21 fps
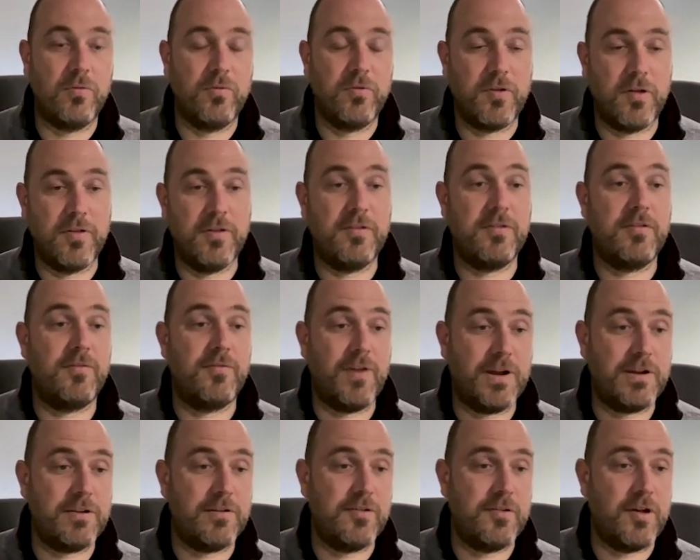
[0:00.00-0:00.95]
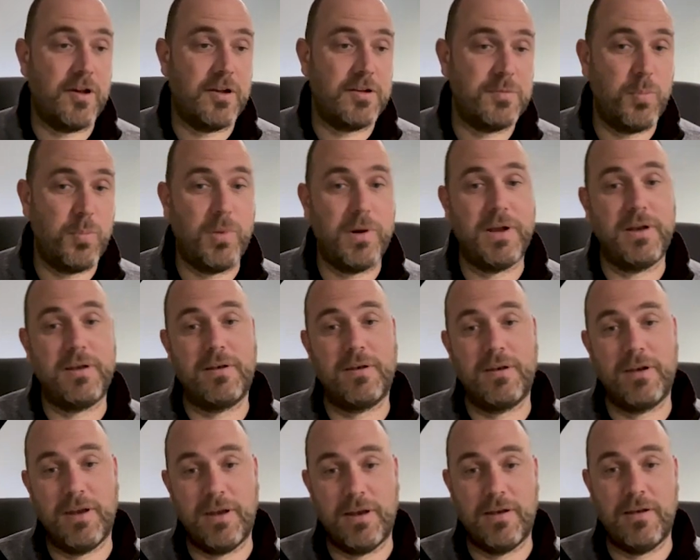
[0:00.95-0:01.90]
So this is vector search, but
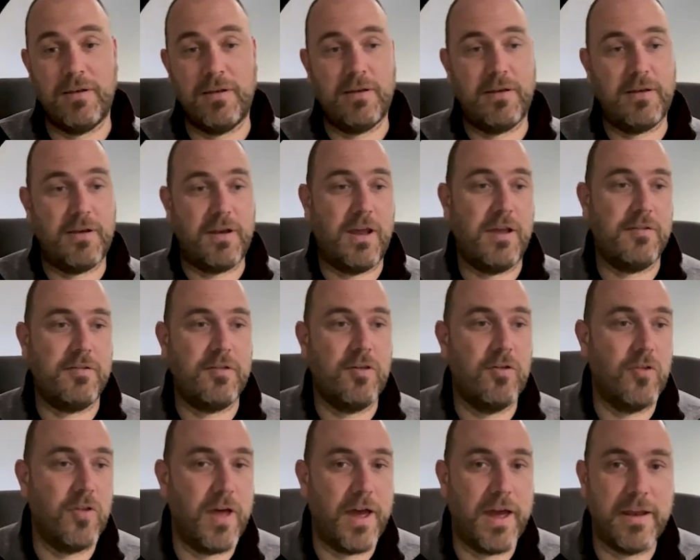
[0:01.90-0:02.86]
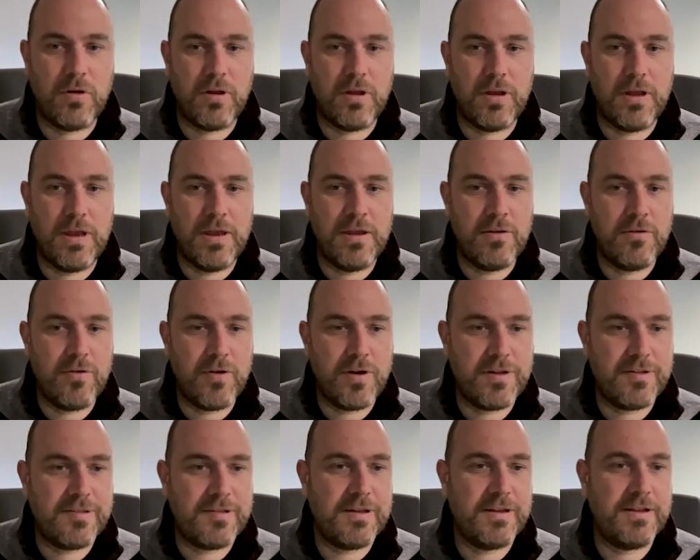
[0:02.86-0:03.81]
in SQLite
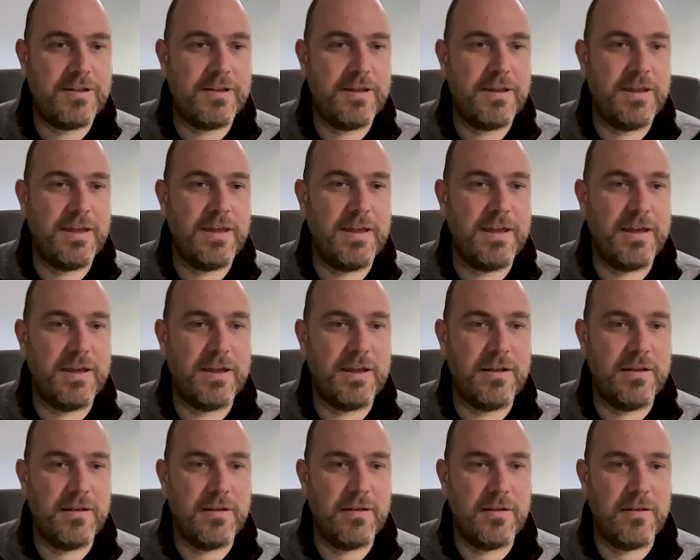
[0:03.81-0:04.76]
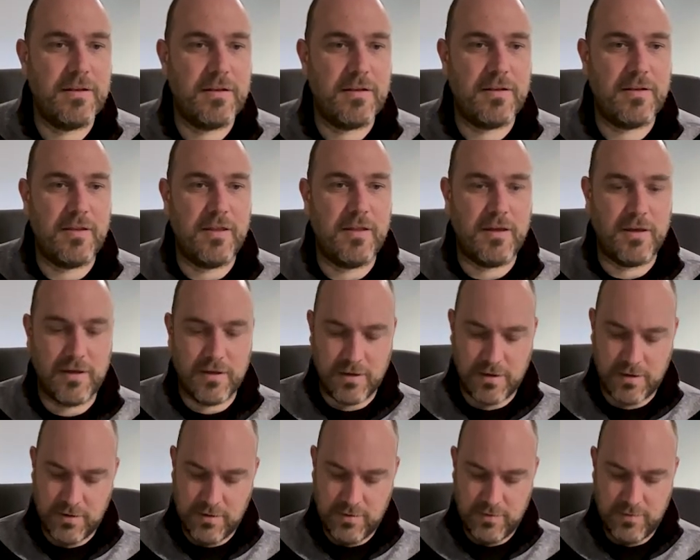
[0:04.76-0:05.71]
interestingly here, the